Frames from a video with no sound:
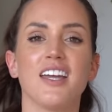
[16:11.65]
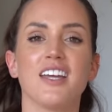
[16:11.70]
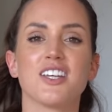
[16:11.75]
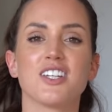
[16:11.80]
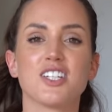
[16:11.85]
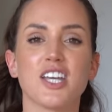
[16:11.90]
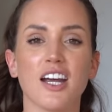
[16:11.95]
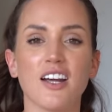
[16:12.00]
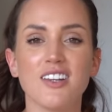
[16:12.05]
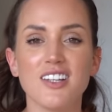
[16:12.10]

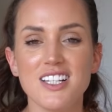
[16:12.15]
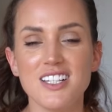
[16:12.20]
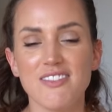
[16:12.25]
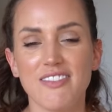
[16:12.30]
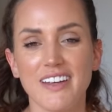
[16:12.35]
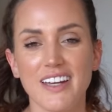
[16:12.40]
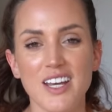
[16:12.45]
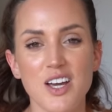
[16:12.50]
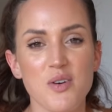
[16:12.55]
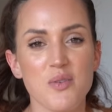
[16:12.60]
Share this
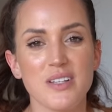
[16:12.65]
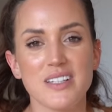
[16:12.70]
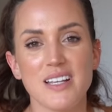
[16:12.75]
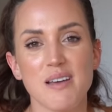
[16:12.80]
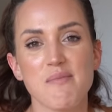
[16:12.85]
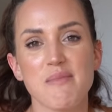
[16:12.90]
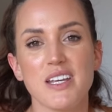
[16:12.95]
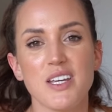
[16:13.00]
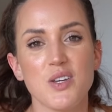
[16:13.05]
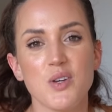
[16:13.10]
video with
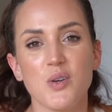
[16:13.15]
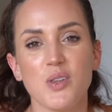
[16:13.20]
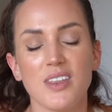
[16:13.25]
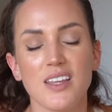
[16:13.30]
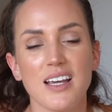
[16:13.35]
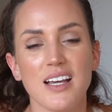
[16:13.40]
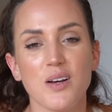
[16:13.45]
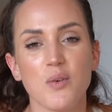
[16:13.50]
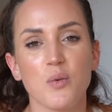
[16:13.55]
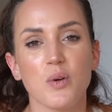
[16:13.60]
somebody you
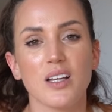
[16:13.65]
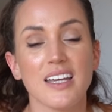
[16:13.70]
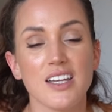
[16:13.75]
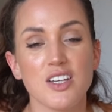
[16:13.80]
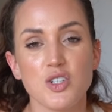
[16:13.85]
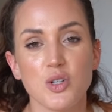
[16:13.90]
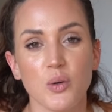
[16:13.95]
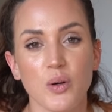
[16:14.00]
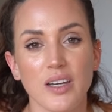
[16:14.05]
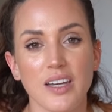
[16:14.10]
think would
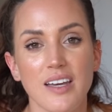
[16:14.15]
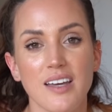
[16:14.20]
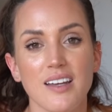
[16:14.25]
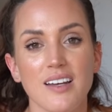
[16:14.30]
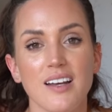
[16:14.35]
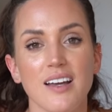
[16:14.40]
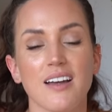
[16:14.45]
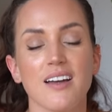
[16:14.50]
enjoy it.